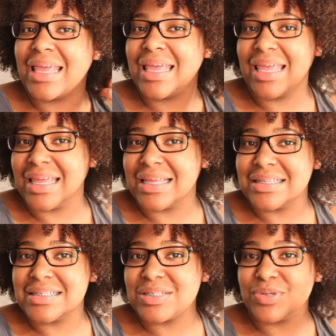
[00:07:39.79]

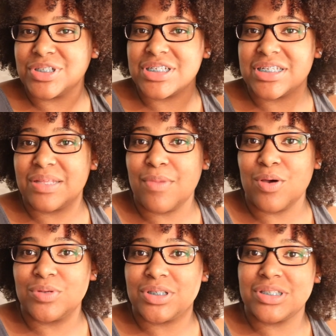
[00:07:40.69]
ends, which is the
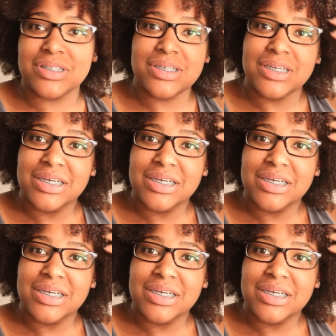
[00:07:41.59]
most